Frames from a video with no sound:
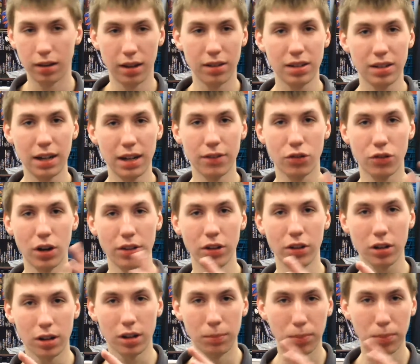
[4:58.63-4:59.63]
instead of trying to
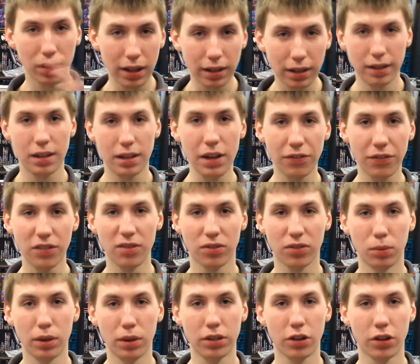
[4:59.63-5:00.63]
look completely different
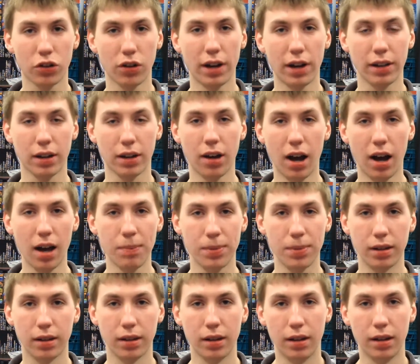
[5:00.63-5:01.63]
from what they're trying to
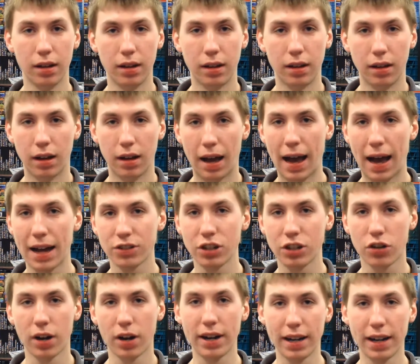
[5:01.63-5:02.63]
copy,
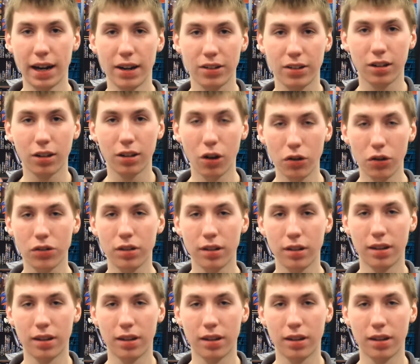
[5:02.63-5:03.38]
actually try to get as close